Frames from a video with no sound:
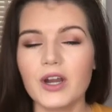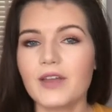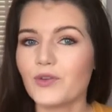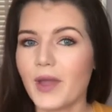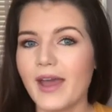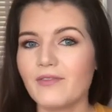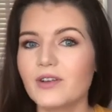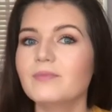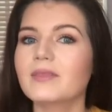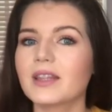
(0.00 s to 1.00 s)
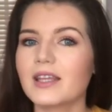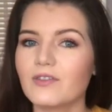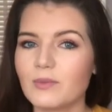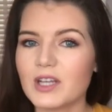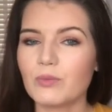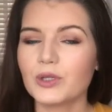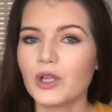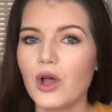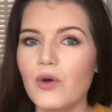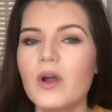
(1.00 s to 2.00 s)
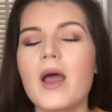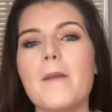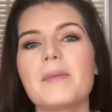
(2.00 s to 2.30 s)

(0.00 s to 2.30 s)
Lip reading: If you have them, leave them down below.